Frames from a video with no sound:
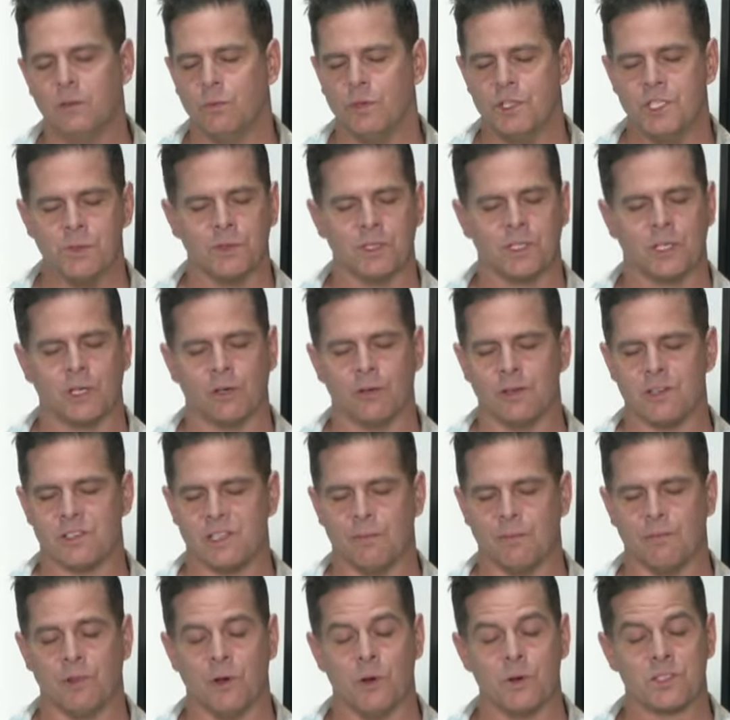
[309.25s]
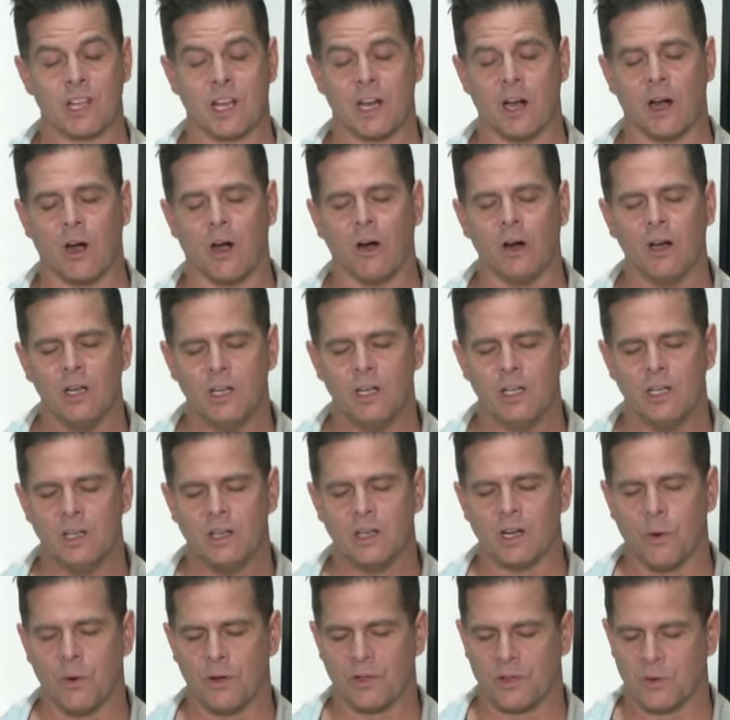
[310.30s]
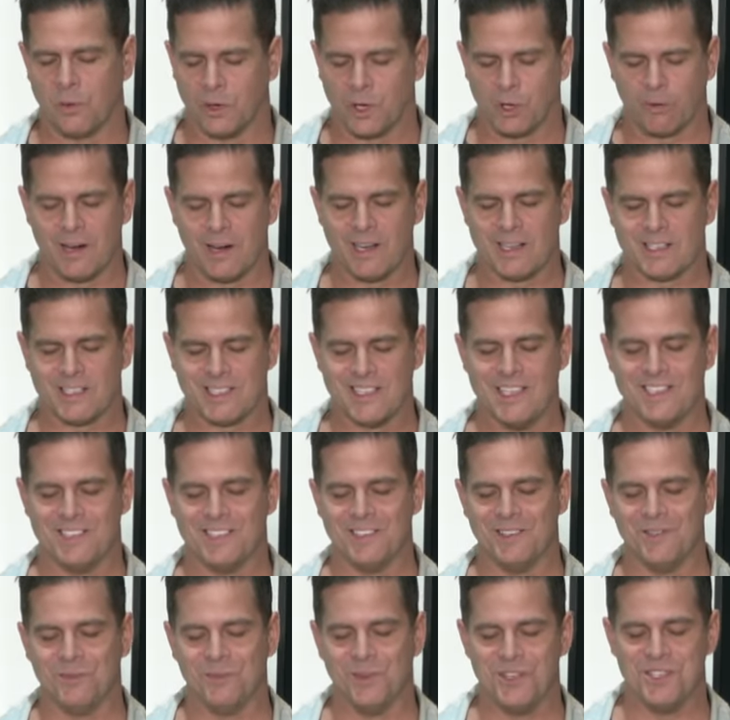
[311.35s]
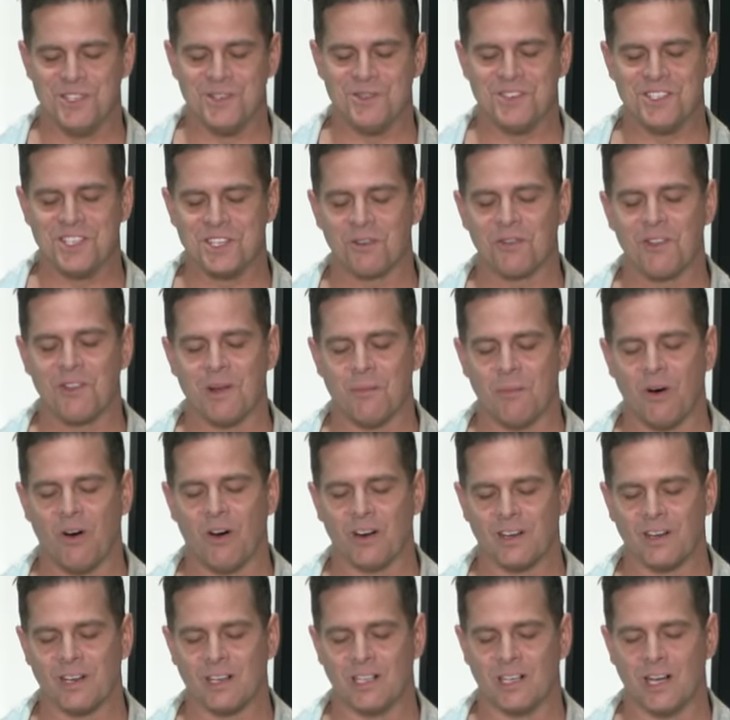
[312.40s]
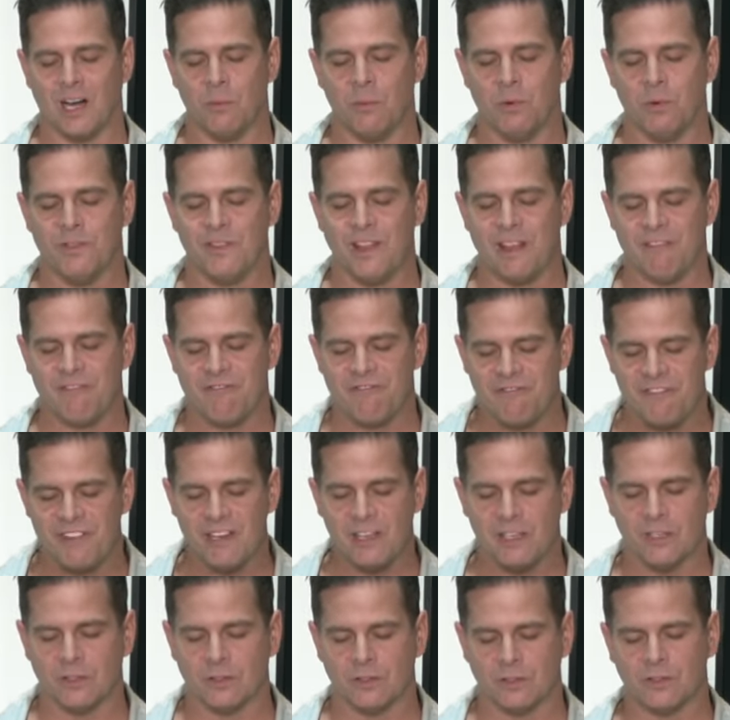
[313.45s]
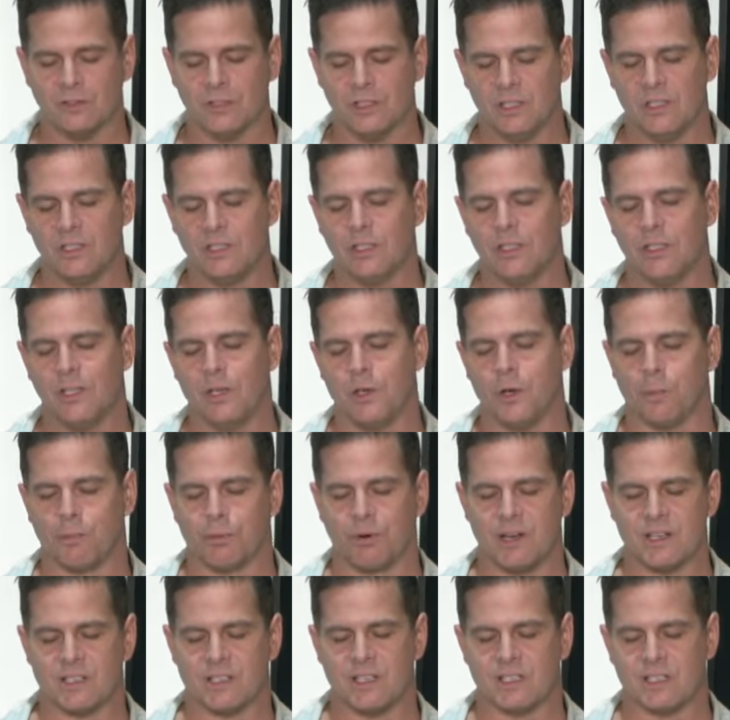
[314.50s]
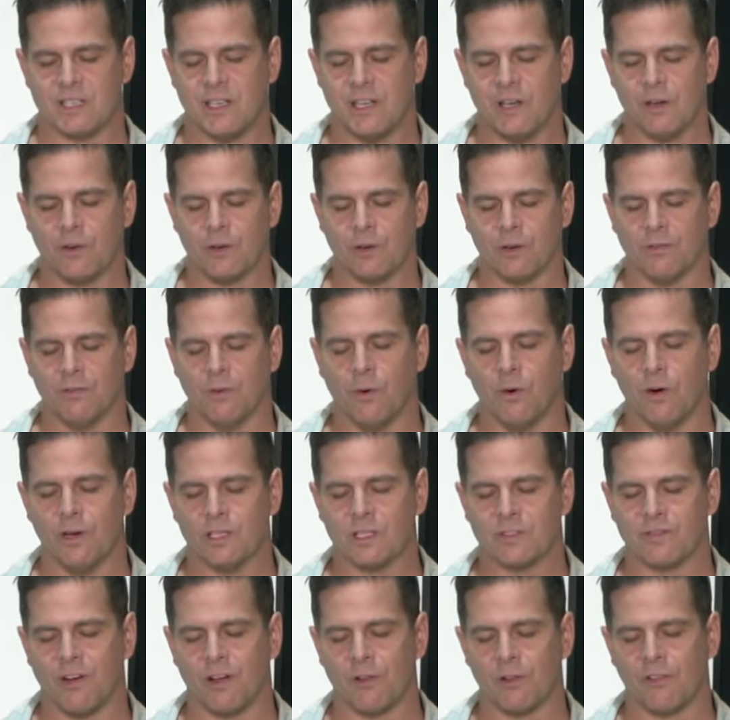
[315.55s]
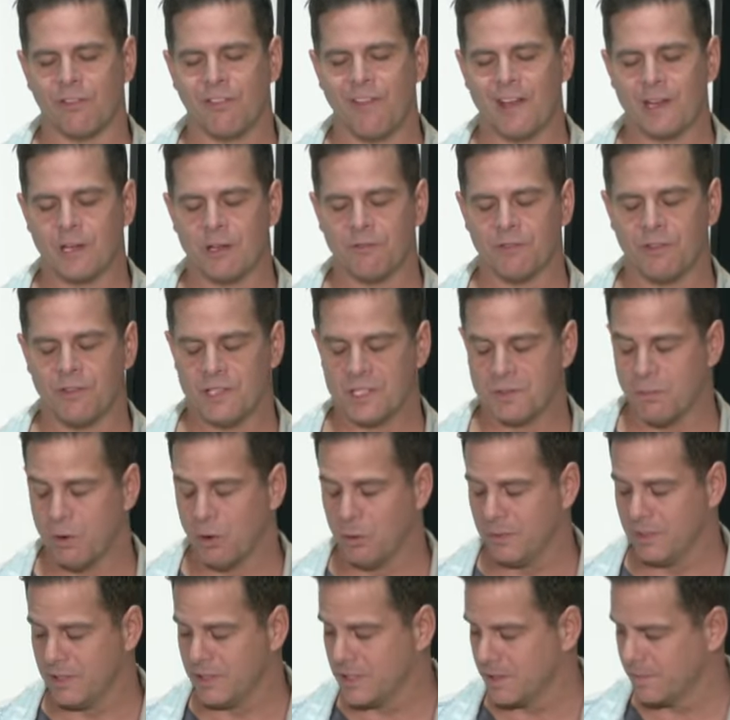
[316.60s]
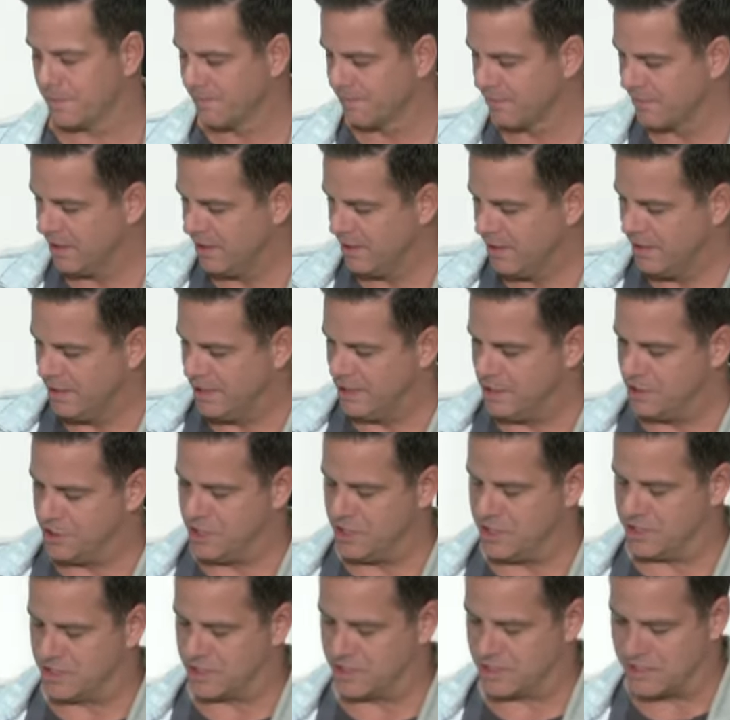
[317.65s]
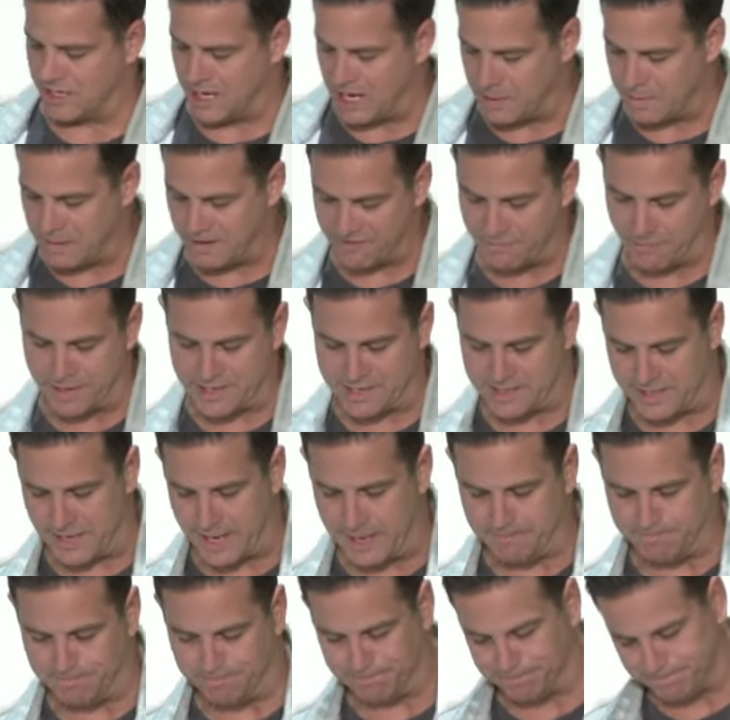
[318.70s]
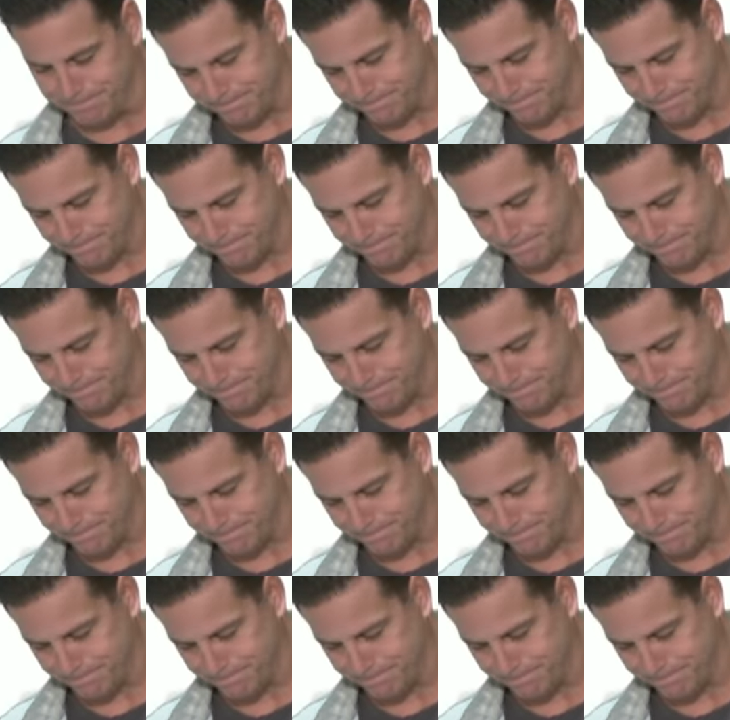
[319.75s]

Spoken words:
Would you encourage them? Those that are going through a great season, would you cheer them on? And God, would they feel your presence and hear your voice? Father, thank you for these moments. In Jesus' name, everybody said,